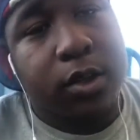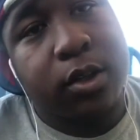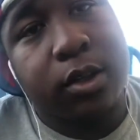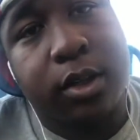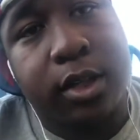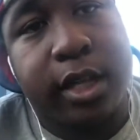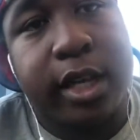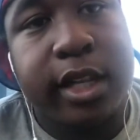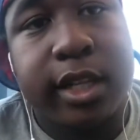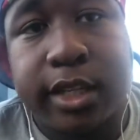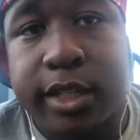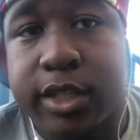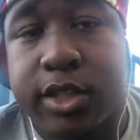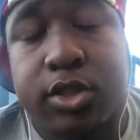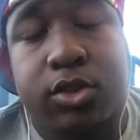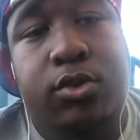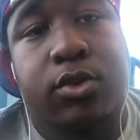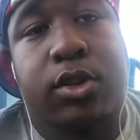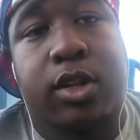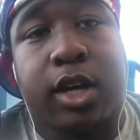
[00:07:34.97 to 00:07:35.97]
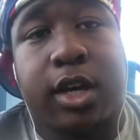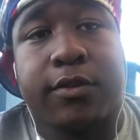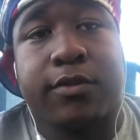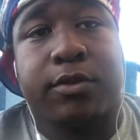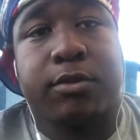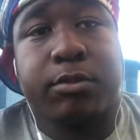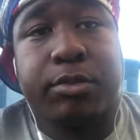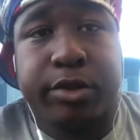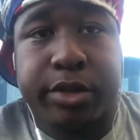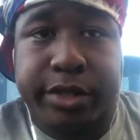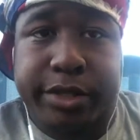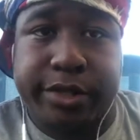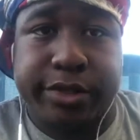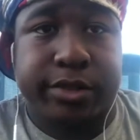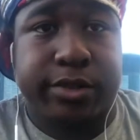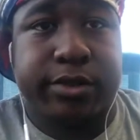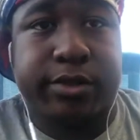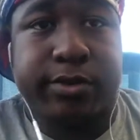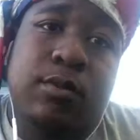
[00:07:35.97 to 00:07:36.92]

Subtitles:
That leads to a life in prison.